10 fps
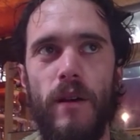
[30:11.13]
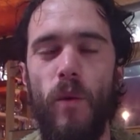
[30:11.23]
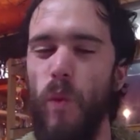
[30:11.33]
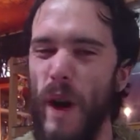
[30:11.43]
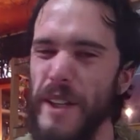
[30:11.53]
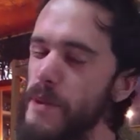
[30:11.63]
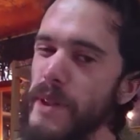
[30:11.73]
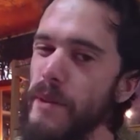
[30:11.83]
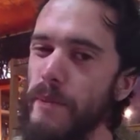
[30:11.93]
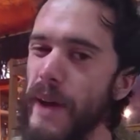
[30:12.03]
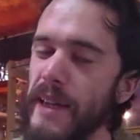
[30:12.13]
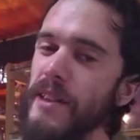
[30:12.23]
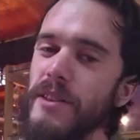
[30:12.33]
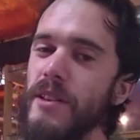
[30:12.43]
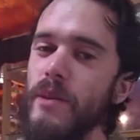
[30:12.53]
wonderment back
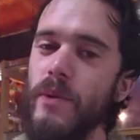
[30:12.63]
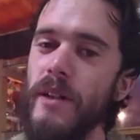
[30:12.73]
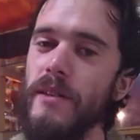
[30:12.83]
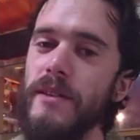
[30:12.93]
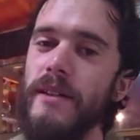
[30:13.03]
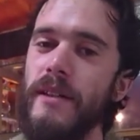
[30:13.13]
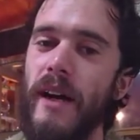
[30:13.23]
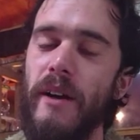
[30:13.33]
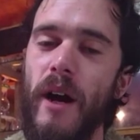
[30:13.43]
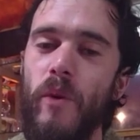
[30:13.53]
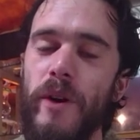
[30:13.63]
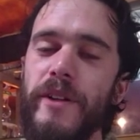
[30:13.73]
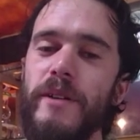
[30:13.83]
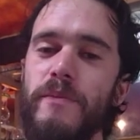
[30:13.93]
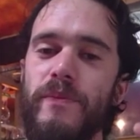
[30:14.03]
into the world I, I
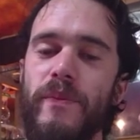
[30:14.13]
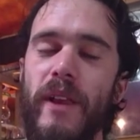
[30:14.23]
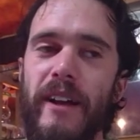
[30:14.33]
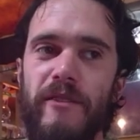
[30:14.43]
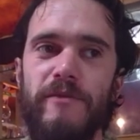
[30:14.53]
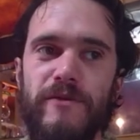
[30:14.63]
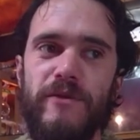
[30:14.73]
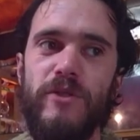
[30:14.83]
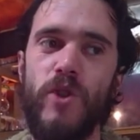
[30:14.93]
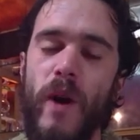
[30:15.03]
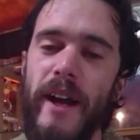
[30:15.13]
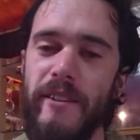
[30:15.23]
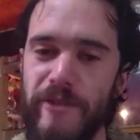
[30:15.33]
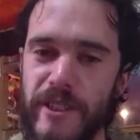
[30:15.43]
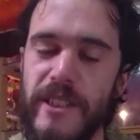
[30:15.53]
want to like try
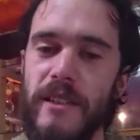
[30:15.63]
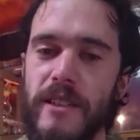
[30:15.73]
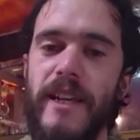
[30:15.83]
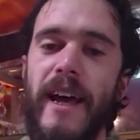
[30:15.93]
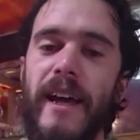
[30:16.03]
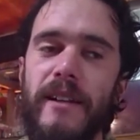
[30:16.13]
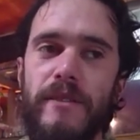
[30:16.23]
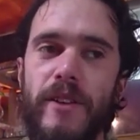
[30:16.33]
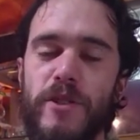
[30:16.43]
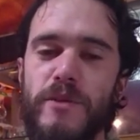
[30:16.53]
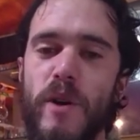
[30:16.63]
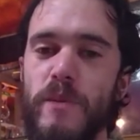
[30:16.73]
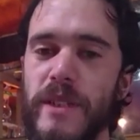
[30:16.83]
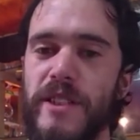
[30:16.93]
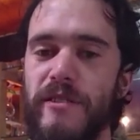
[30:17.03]
and facilitate those
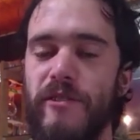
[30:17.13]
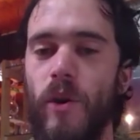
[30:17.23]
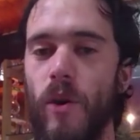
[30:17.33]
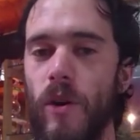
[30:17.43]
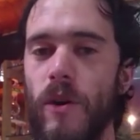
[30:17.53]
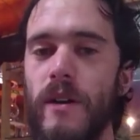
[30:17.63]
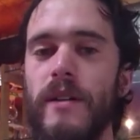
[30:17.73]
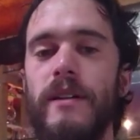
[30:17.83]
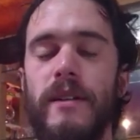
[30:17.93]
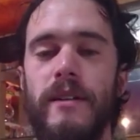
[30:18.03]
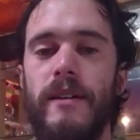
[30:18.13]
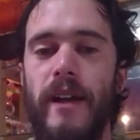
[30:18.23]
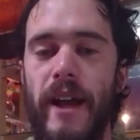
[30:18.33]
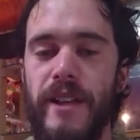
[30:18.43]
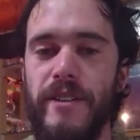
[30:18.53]
moments of awe
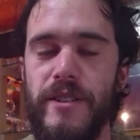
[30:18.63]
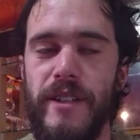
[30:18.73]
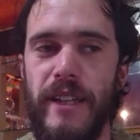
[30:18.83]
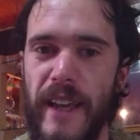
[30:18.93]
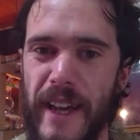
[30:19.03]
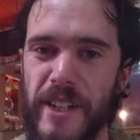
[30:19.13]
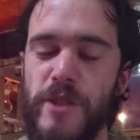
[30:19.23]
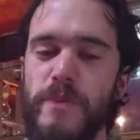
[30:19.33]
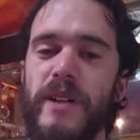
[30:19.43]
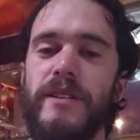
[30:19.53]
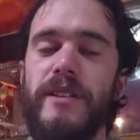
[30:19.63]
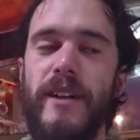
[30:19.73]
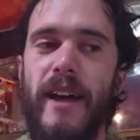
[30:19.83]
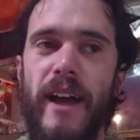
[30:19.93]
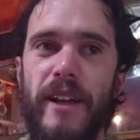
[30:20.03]
and engagement
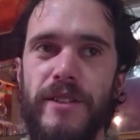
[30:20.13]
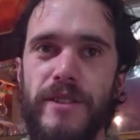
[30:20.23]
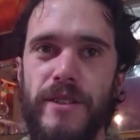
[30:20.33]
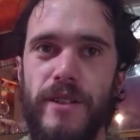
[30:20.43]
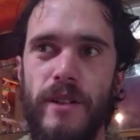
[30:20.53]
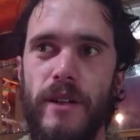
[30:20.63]
and